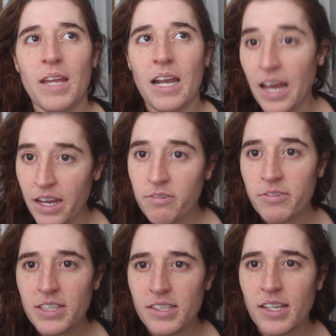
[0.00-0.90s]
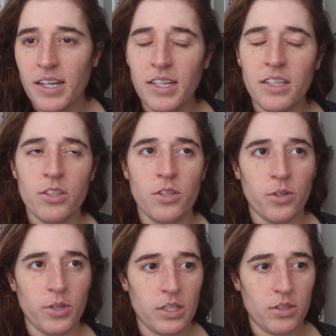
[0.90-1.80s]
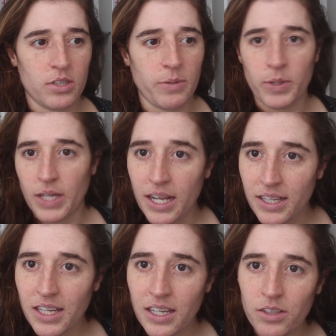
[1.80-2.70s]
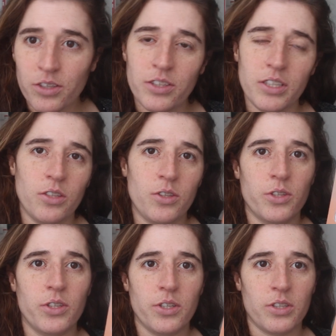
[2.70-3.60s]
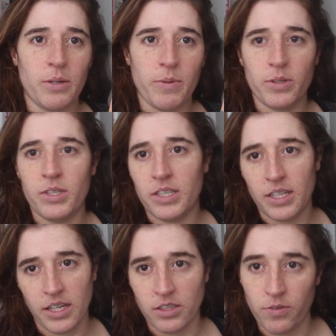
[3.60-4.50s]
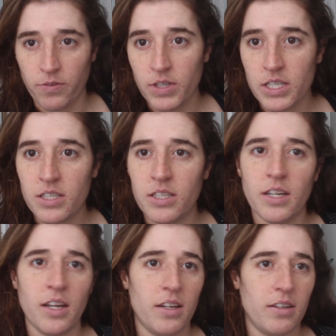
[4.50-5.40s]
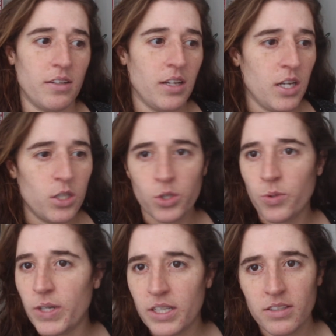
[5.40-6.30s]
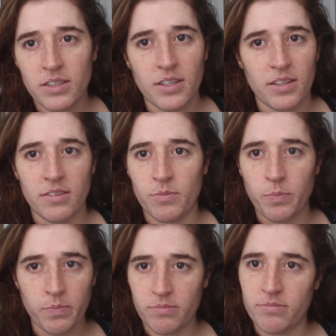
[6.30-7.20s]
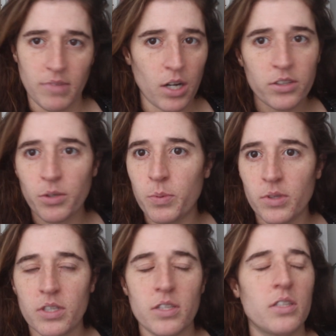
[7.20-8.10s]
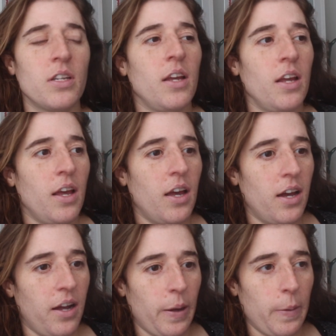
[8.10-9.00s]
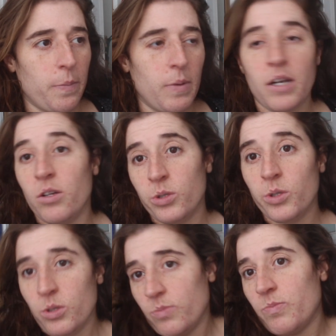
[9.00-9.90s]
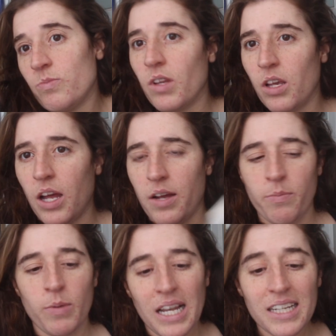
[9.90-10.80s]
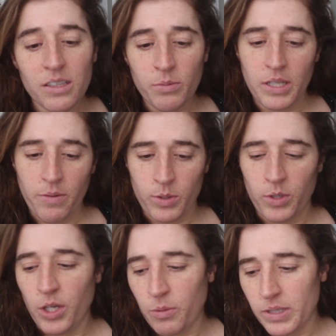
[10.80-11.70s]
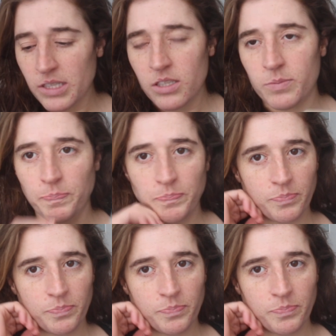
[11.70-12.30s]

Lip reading: the life inside it, so it talks about algae a lot. It also talks about certain kinds of fish and squids and octopuses, and also a little bit about humans.